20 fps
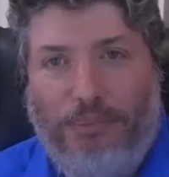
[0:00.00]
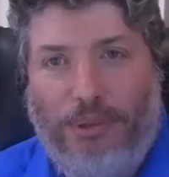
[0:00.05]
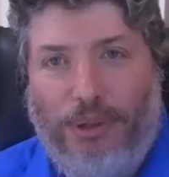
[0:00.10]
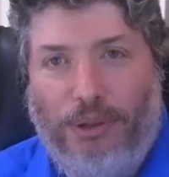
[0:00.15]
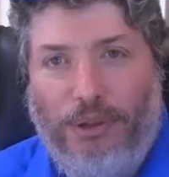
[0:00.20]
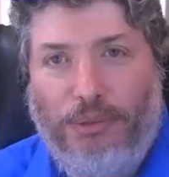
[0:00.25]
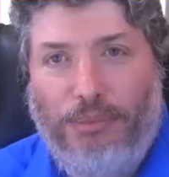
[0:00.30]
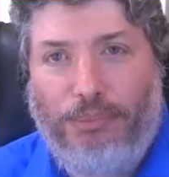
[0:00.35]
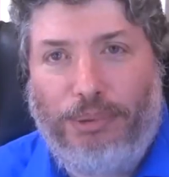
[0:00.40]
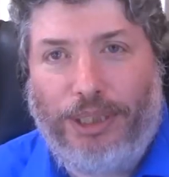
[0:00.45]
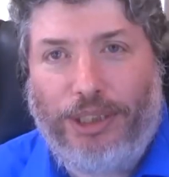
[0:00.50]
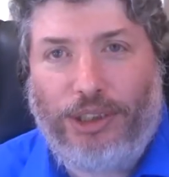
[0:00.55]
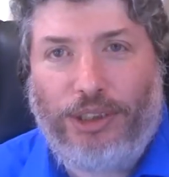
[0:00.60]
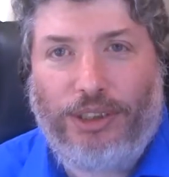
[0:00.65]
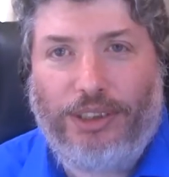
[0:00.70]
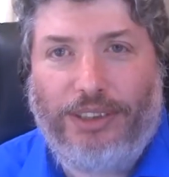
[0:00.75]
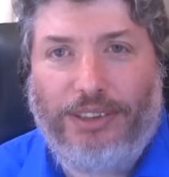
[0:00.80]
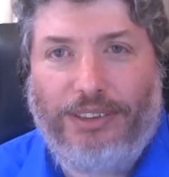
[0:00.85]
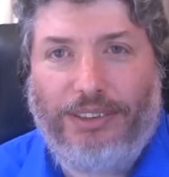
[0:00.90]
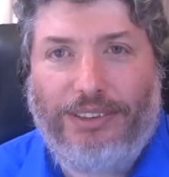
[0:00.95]

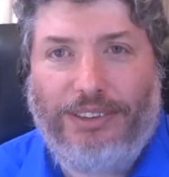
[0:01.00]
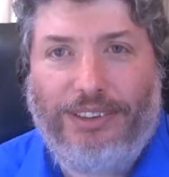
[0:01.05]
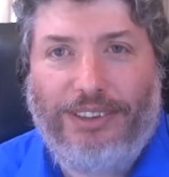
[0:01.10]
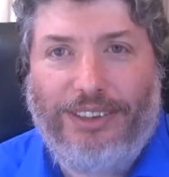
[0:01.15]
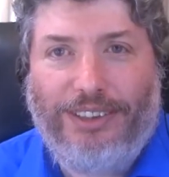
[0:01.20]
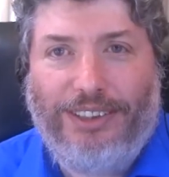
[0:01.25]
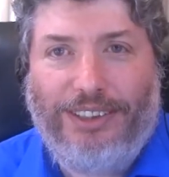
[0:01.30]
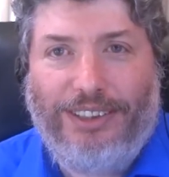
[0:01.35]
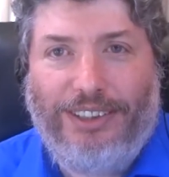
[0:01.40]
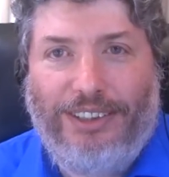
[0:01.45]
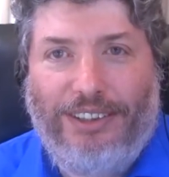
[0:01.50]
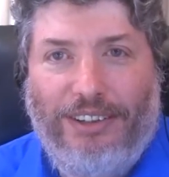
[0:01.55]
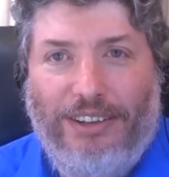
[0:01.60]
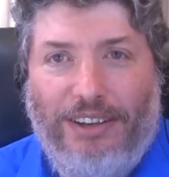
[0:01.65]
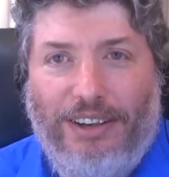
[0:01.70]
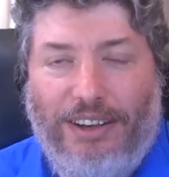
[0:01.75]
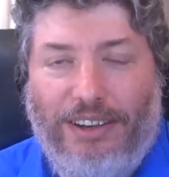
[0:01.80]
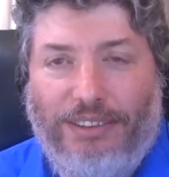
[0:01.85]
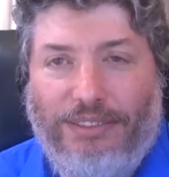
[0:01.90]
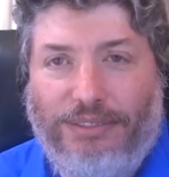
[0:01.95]
prohibition
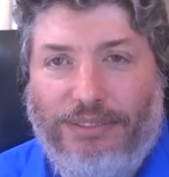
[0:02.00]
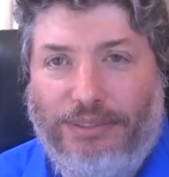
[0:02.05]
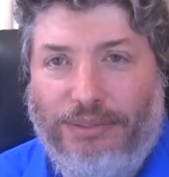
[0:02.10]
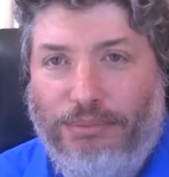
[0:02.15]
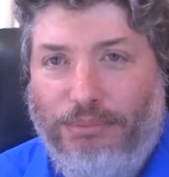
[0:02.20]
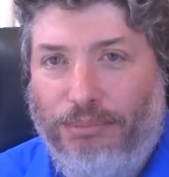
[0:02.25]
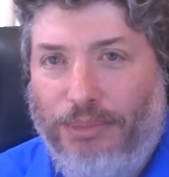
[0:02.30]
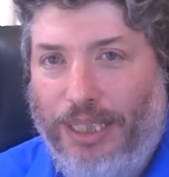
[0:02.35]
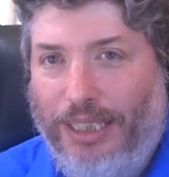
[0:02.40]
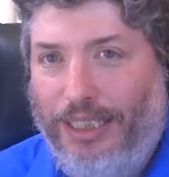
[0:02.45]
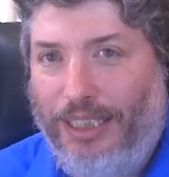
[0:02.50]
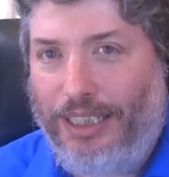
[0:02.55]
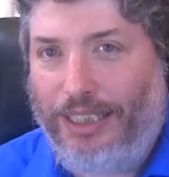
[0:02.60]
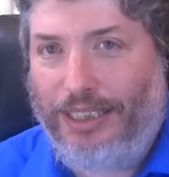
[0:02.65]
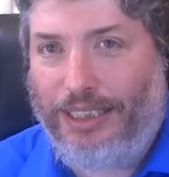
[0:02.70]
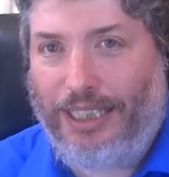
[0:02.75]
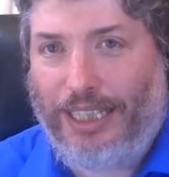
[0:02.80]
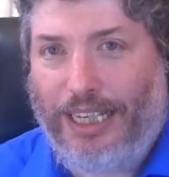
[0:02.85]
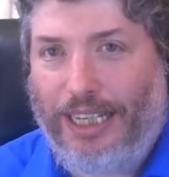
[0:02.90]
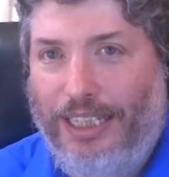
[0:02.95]
of
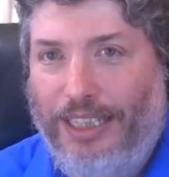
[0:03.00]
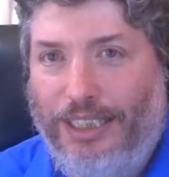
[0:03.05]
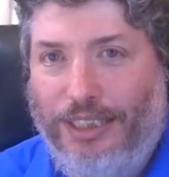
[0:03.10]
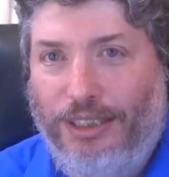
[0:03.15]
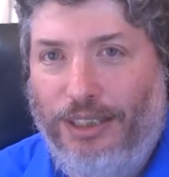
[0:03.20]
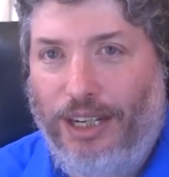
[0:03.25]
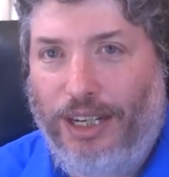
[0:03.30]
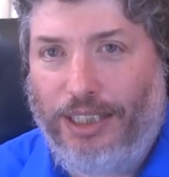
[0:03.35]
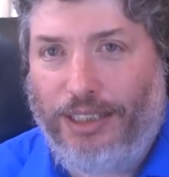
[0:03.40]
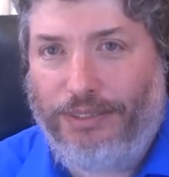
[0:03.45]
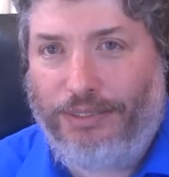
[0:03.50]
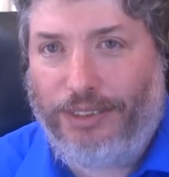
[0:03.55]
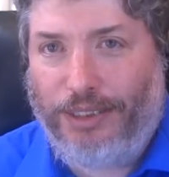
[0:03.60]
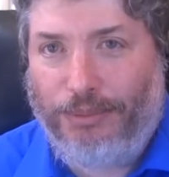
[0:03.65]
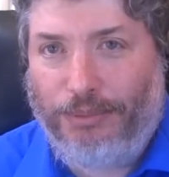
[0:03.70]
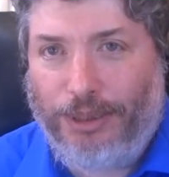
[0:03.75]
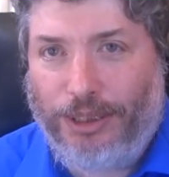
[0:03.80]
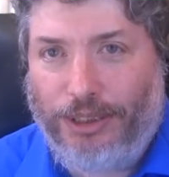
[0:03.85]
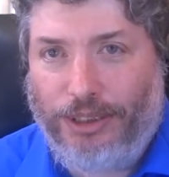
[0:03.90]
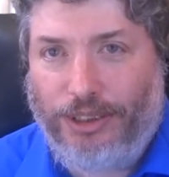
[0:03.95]
making any kind of
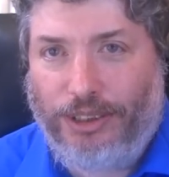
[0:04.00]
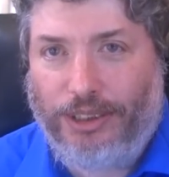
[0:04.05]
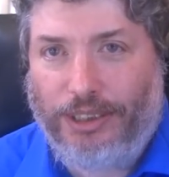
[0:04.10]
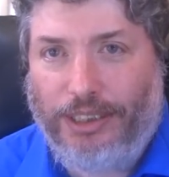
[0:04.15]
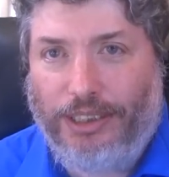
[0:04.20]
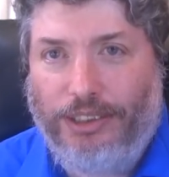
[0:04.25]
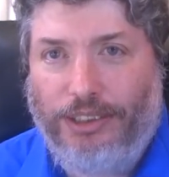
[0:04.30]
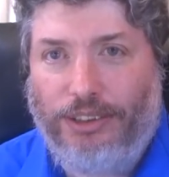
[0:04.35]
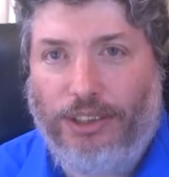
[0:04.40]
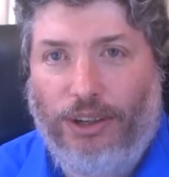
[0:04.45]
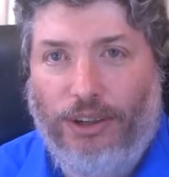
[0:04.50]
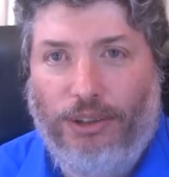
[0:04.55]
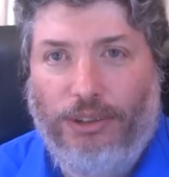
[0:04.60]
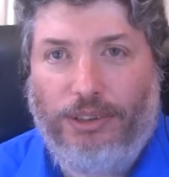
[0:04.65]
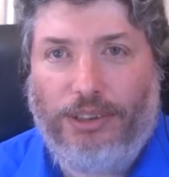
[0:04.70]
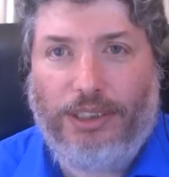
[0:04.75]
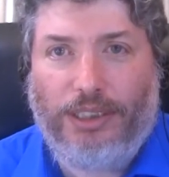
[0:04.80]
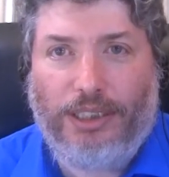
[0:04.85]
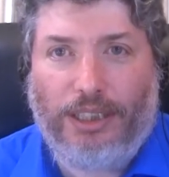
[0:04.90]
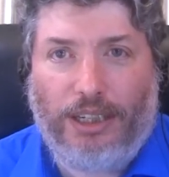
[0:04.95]
image is
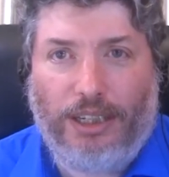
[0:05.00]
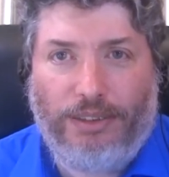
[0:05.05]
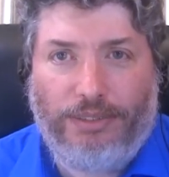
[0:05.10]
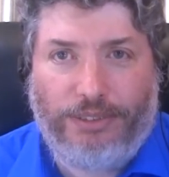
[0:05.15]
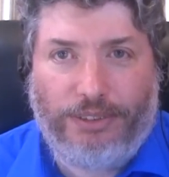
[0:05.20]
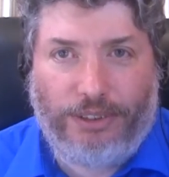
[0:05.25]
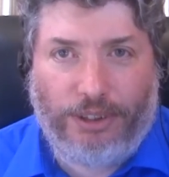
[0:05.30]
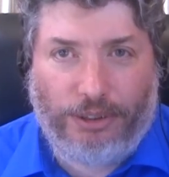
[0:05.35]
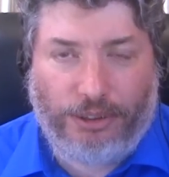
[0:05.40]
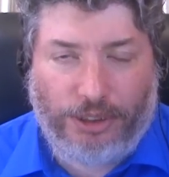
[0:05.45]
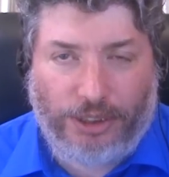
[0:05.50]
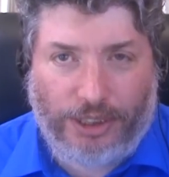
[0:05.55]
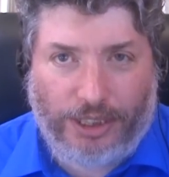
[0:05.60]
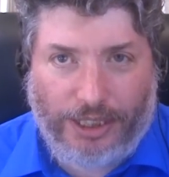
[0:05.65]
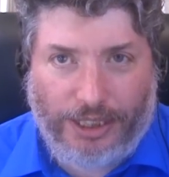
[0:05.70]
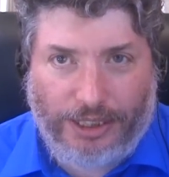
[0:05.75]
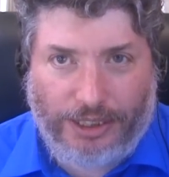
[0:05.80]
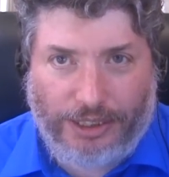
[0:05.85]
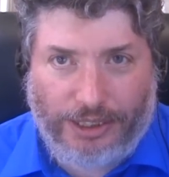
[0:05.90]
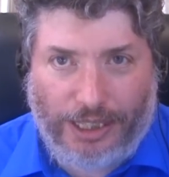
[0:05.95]
only of those
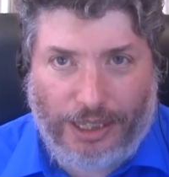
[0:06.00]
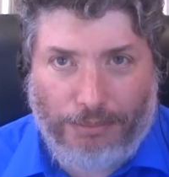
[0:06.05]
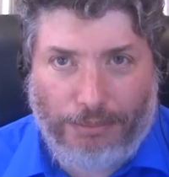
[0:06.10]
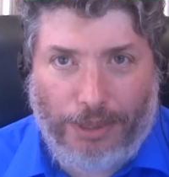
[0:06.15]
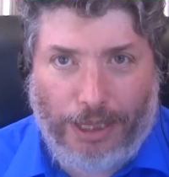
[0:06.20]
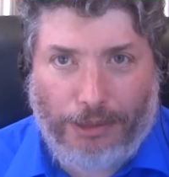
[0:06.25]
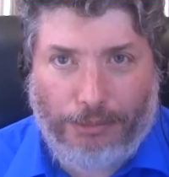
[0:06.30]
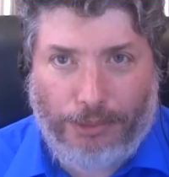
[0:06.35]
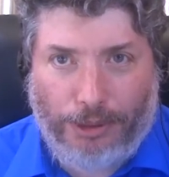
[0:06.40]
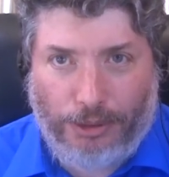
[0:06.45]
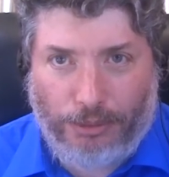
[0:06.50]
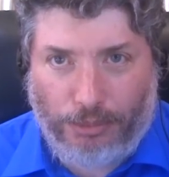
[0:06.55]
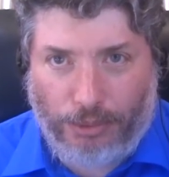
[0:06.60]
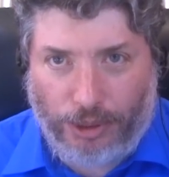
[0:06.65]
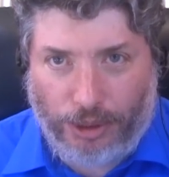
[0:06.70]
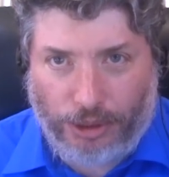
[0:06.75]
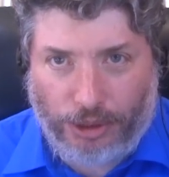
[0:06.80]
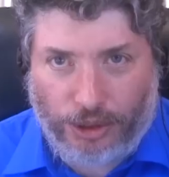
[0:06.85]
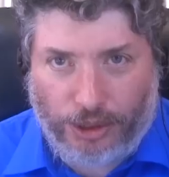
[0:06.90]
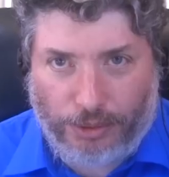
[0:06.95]
things that might be
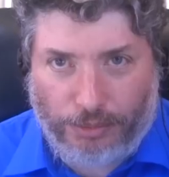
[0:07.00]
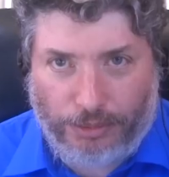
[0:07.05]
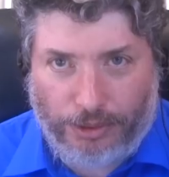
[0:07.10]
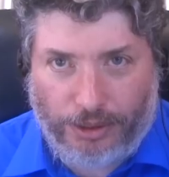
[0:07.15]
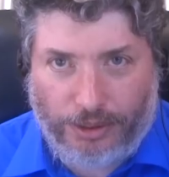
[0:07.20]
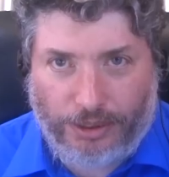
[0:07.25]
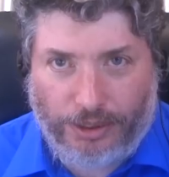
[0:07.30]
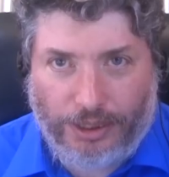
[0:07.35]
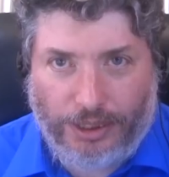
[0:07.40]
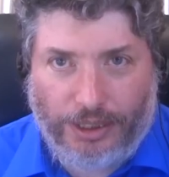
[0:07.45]
worshipped.